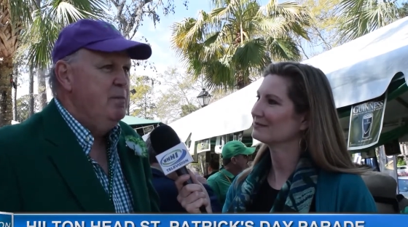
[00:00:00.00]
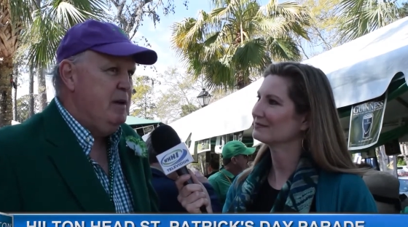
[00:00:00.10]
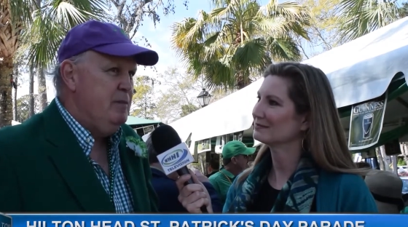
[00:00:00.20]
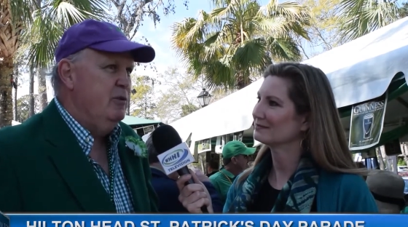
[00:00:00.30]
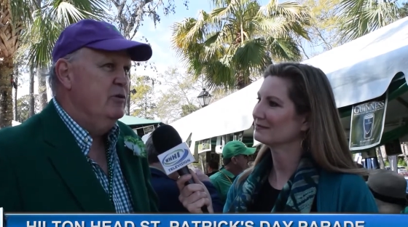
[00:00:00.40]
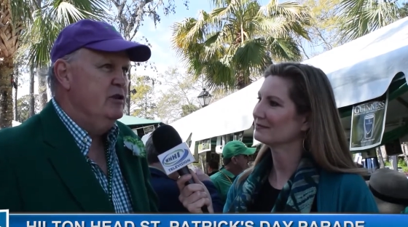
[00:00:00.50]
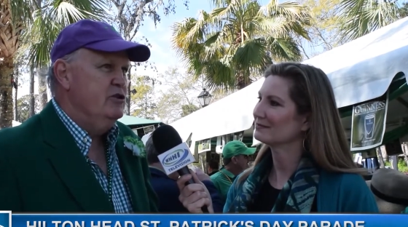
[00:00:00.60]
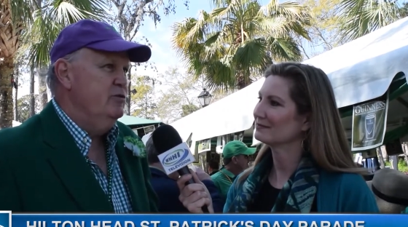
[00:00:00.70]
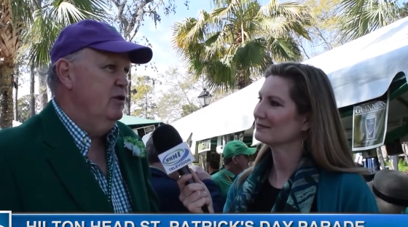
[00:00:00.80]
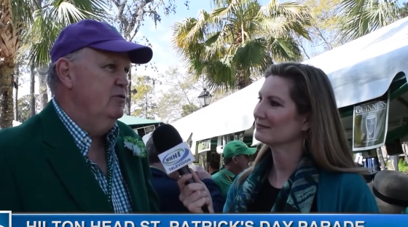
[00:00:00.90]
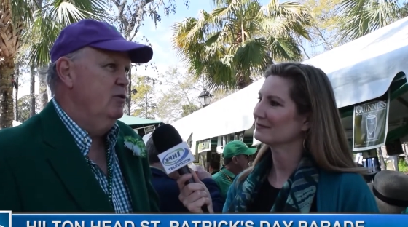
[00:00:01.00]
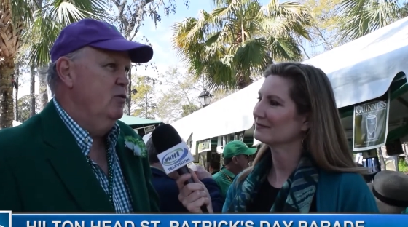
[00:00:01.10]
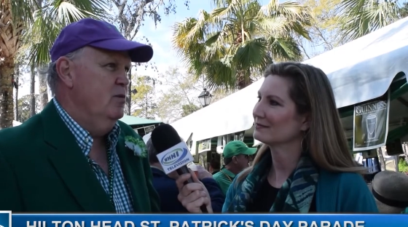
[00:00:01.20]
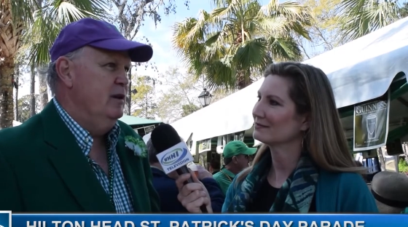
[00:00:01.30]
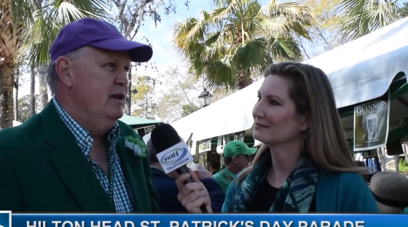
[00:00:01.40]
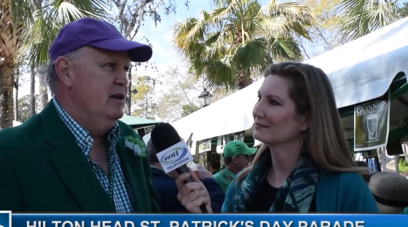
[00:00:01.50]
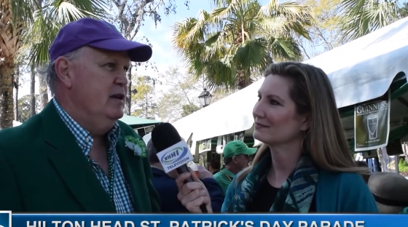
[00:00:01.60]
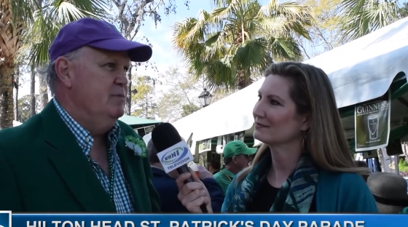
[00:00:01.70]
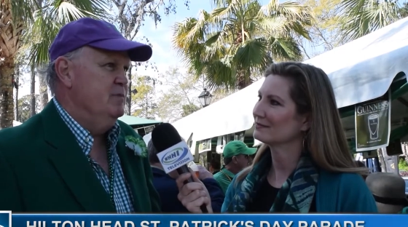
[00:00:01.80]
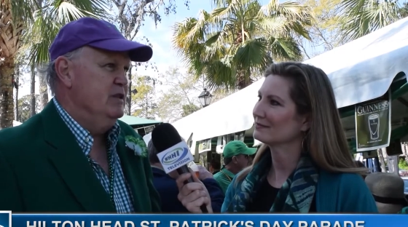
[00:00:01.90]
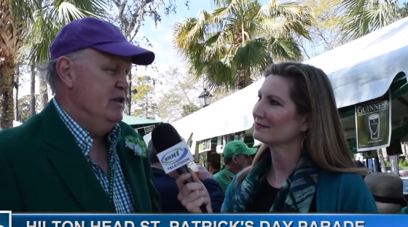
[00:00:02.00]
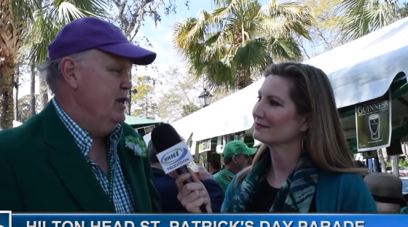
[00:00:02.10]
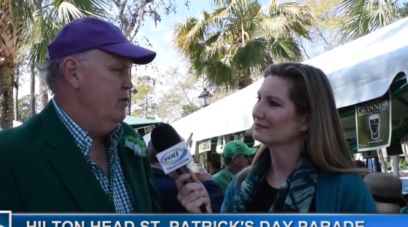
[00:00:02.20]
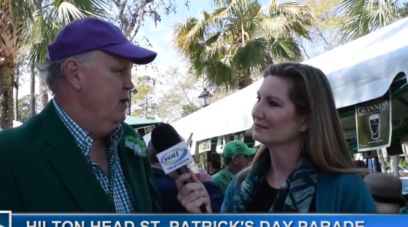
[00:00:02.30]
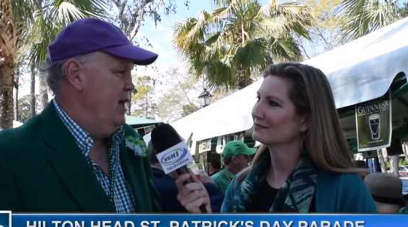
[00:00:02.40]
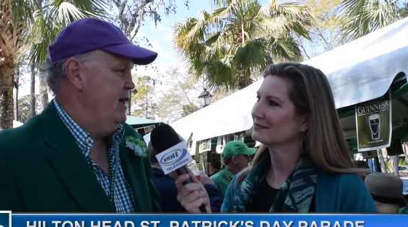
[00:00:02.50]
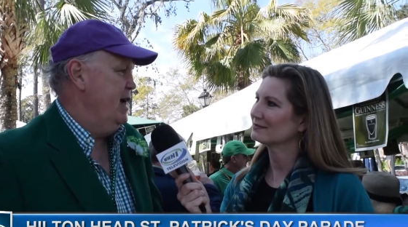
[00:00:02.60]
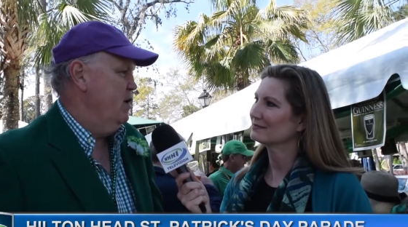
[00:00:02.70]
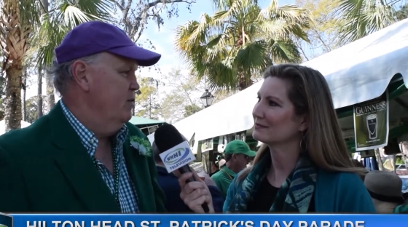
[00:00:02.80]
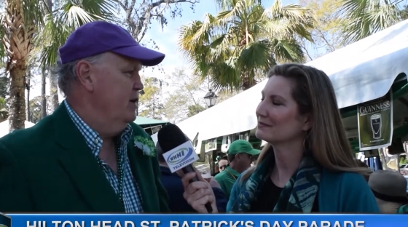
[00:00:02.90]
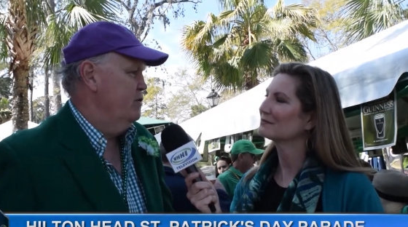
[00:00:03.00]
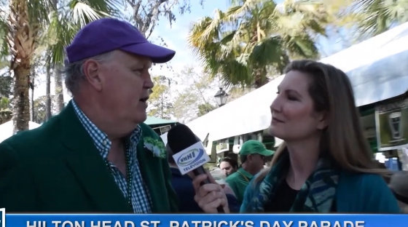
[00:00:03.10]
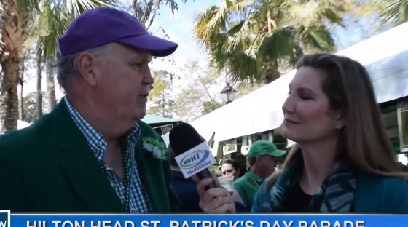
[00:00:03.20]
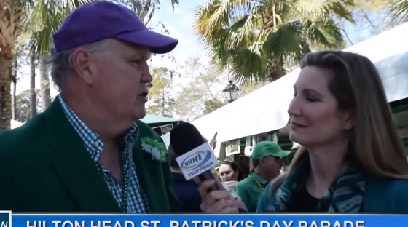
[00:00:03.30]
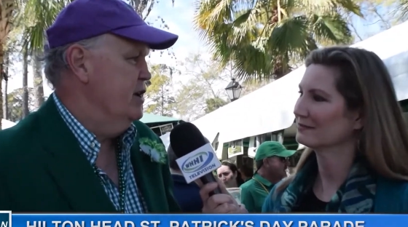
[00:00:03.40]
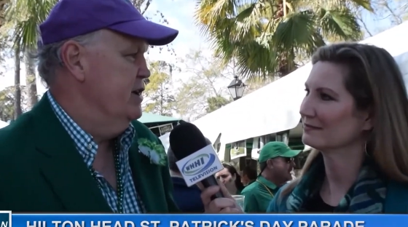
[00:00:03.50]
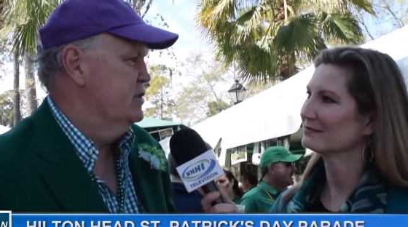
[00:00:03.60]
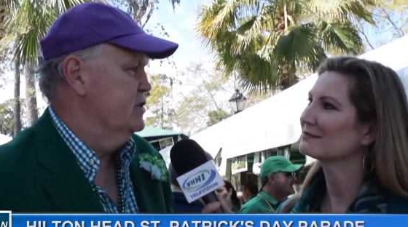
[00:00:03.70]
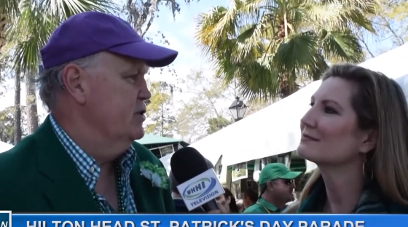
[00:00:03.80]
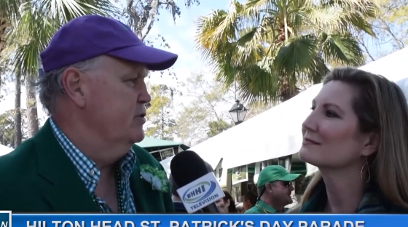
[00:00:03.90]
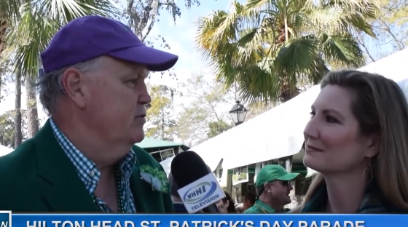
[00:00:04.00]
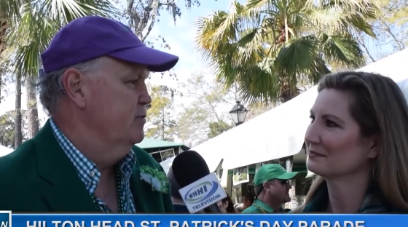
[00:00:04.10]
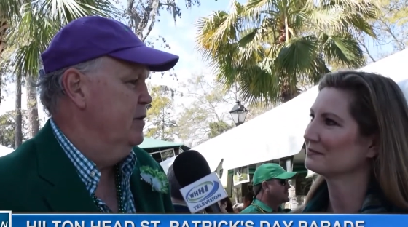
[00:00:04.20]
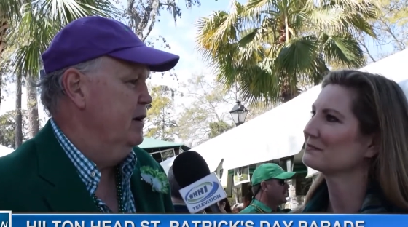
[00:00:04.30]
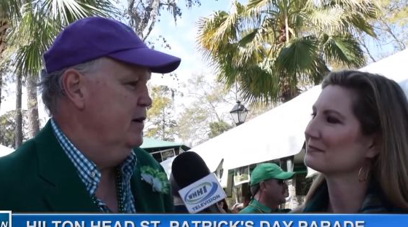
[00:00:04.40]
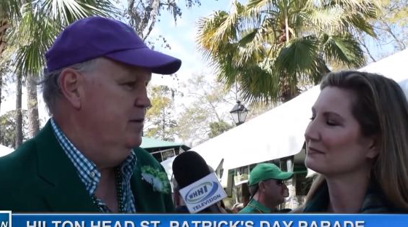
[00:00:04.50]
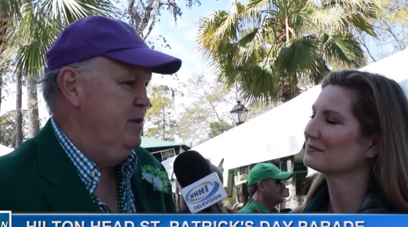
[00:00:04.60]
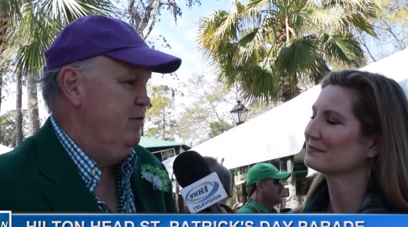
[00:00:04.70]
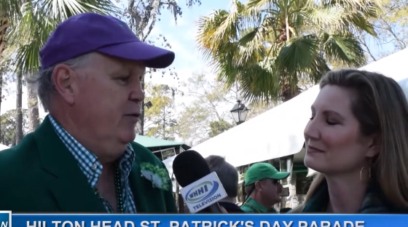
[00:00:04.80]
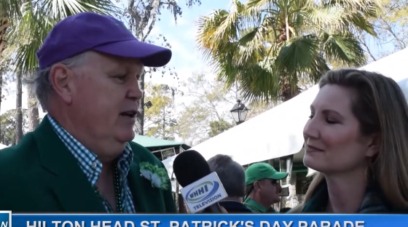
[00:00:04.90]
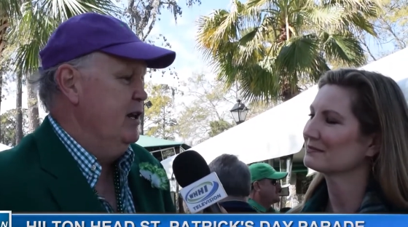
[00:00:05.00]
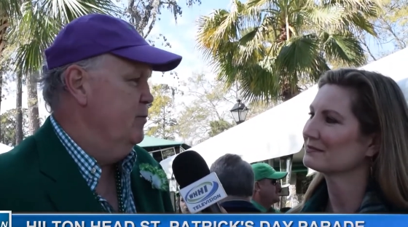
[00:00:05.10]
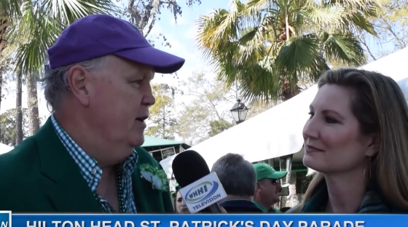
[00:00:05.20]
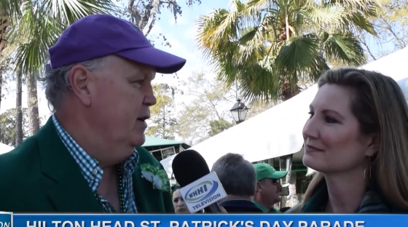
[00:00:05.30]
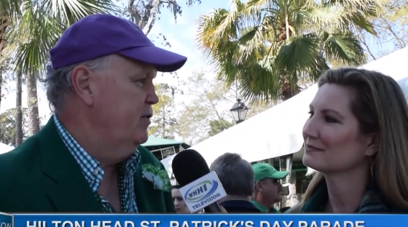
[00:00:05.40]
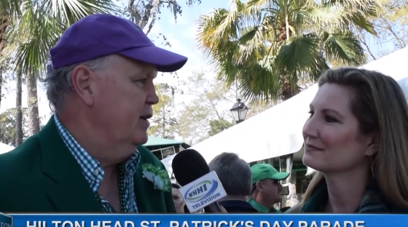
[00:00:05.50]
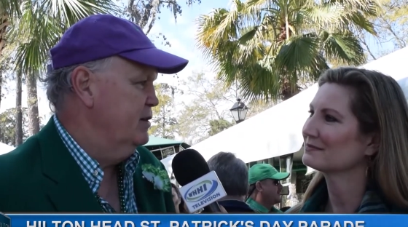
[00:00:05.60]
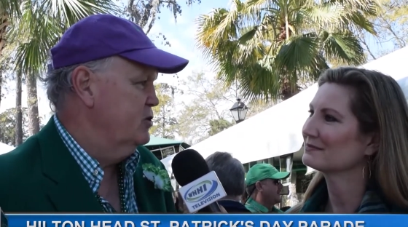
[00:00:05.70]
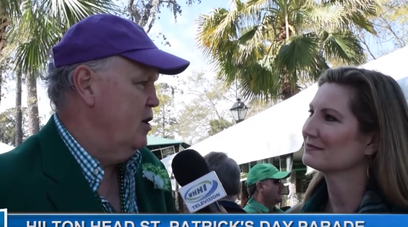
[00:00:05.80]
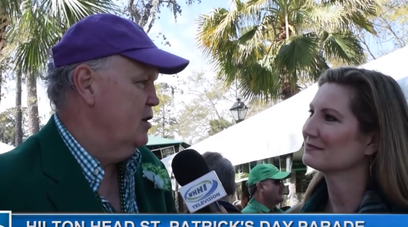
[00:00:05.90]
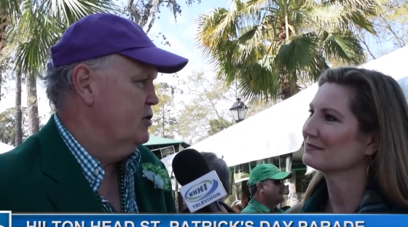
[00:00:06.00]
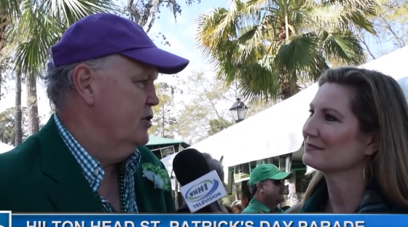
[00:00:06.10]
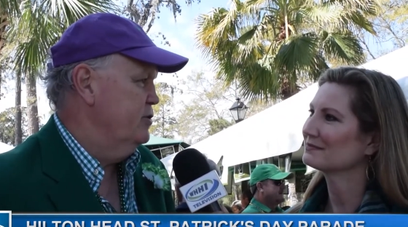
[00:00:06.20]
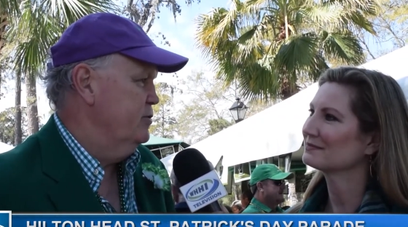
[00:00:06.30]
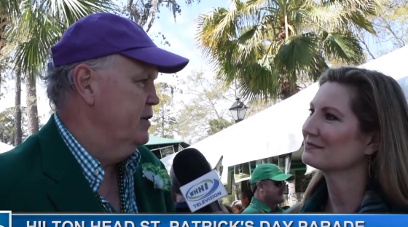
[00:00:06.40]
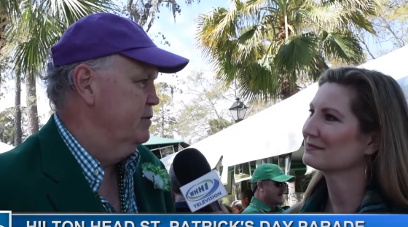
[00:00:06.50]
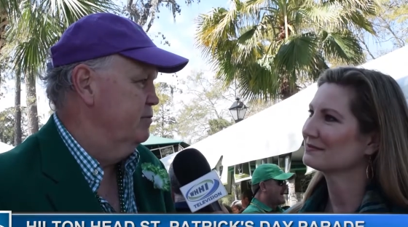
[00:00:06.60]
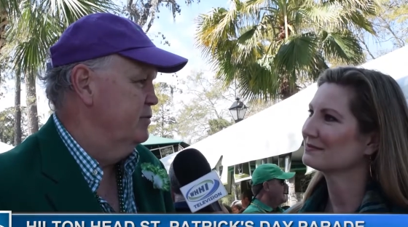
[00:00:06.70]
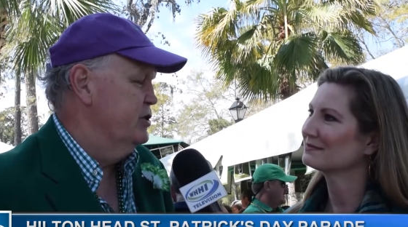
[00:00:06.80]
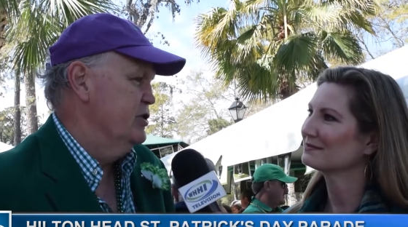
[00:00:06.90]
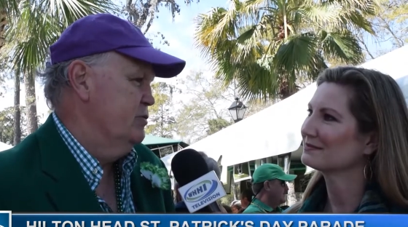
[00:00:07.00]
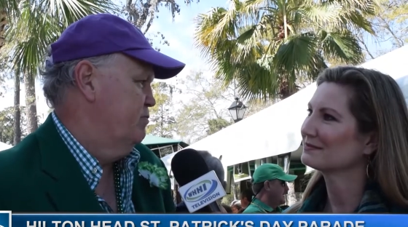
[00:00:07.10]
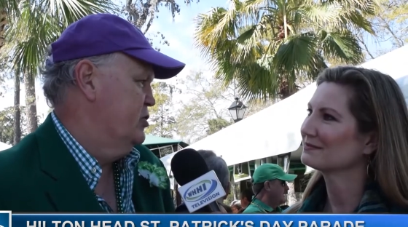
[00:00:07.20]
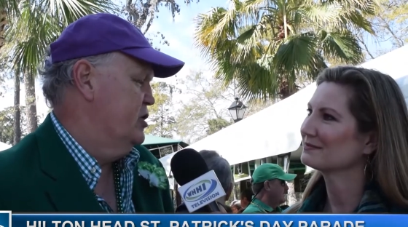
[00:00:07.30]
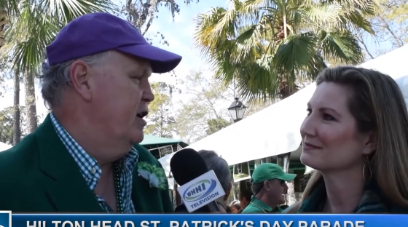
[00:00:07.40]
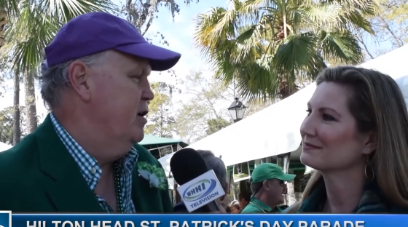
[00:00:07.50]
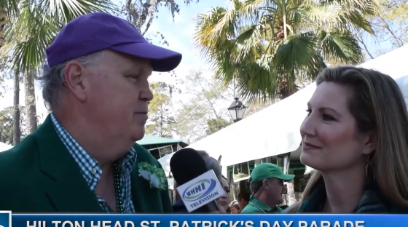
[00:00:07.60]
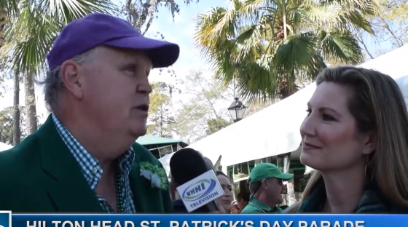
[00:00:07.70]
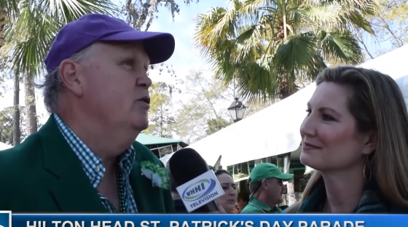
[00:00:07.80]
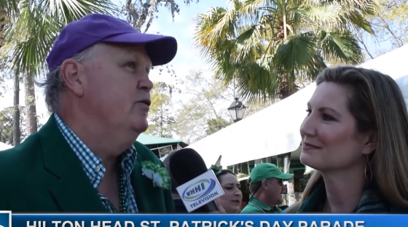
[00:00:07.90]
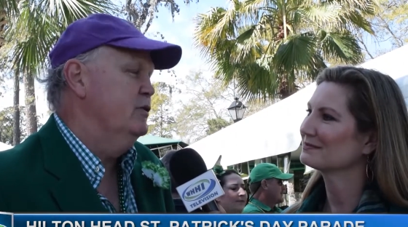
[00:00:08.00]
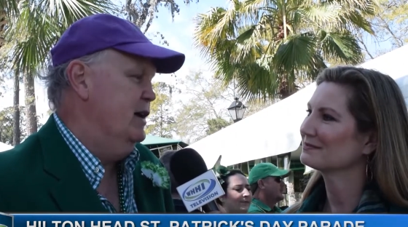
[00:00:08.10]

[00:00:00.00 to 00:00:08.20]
Speaker 1: people that you don't normally see or hang out with, you have a chance to uh, be friendly with and talk to and just share a beautiful